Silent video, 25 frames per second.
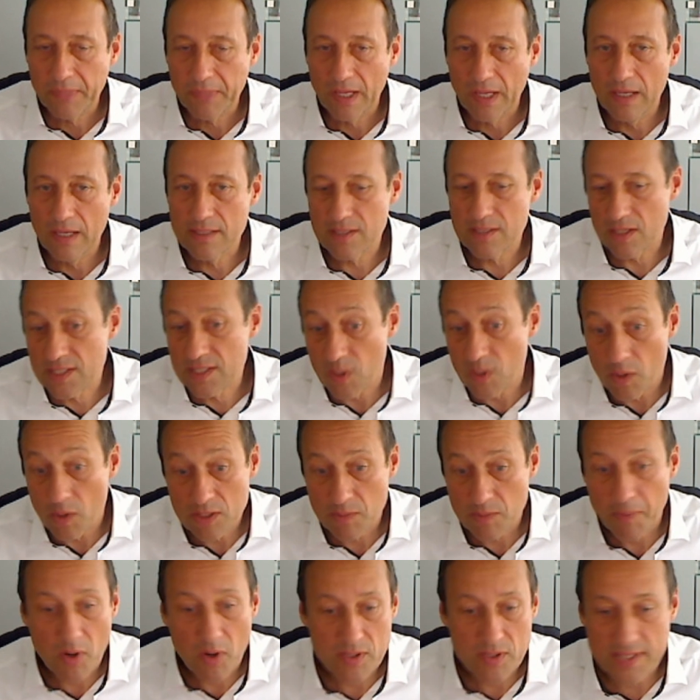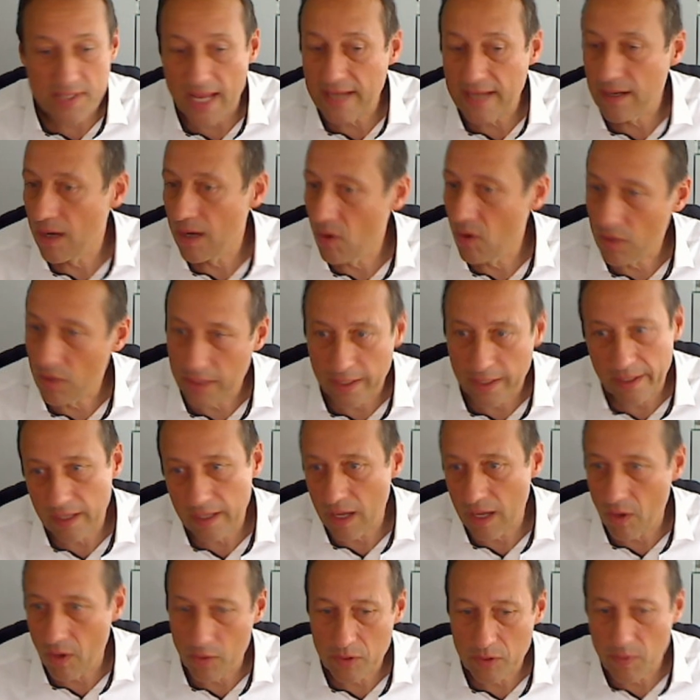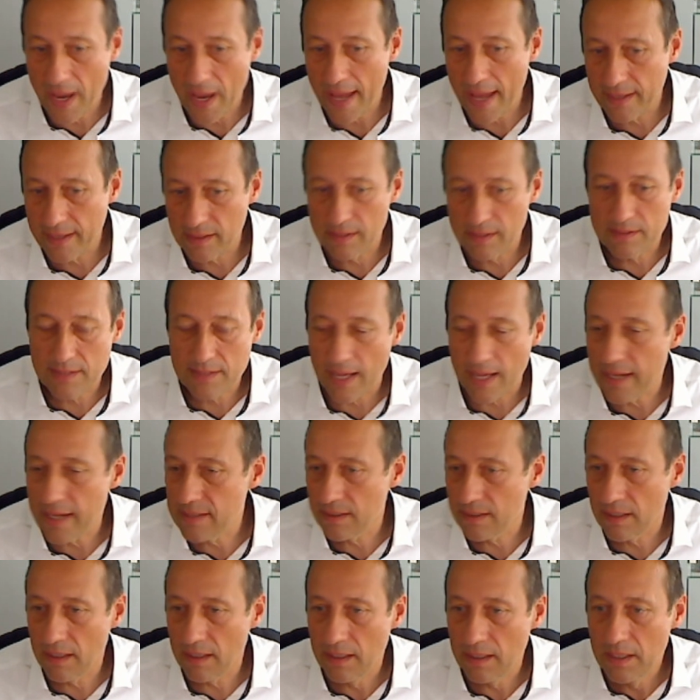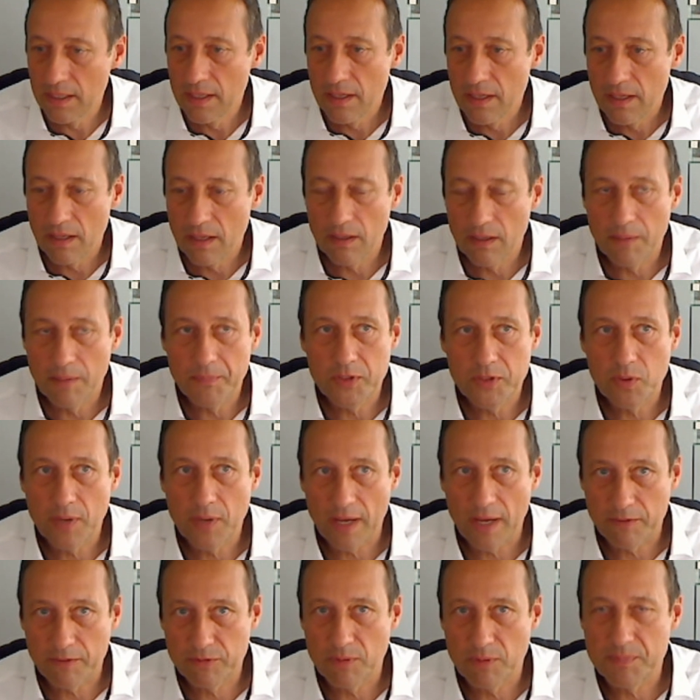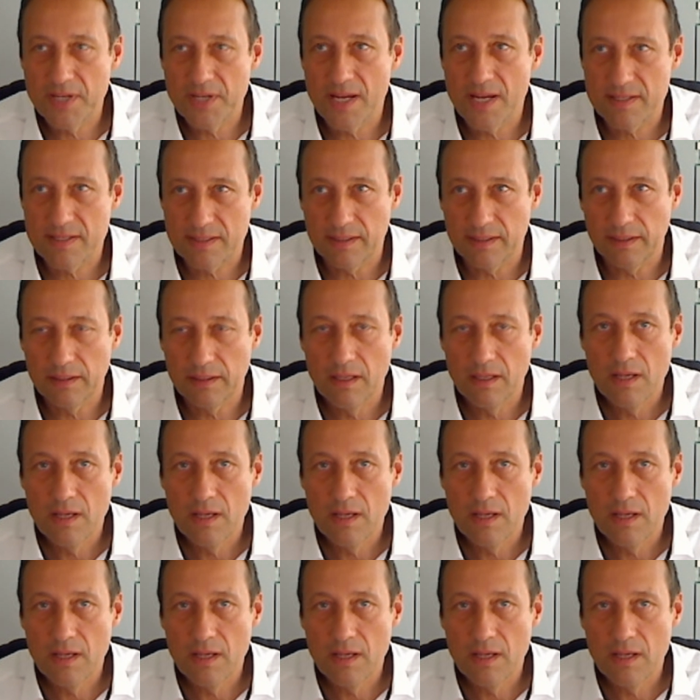It's also about data logging, how you handle data you get from testing.